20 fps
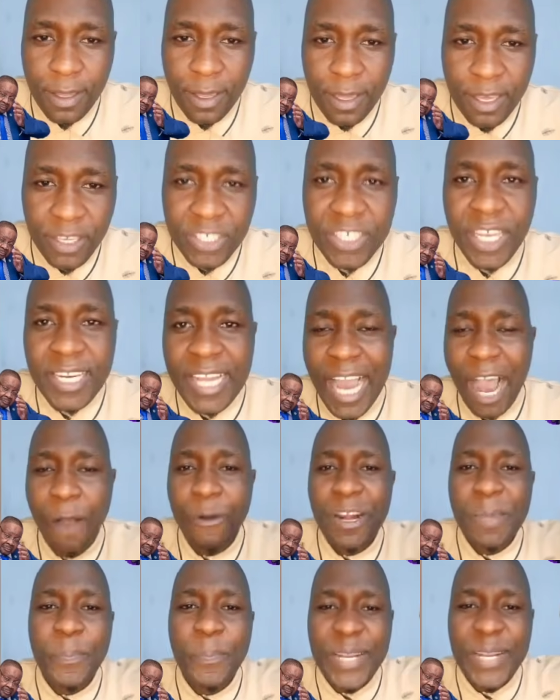He said, I will
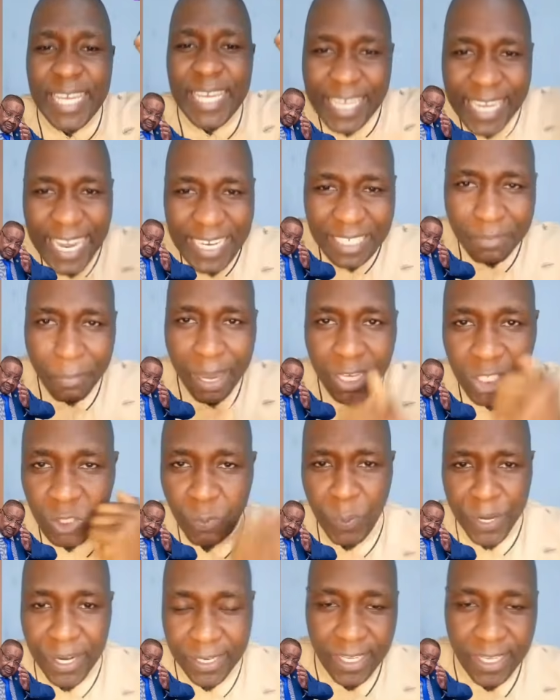replicate my
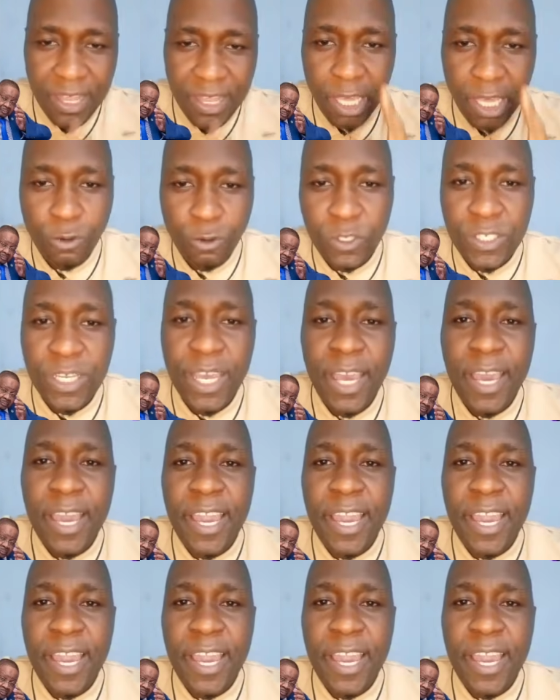spirit in the youths.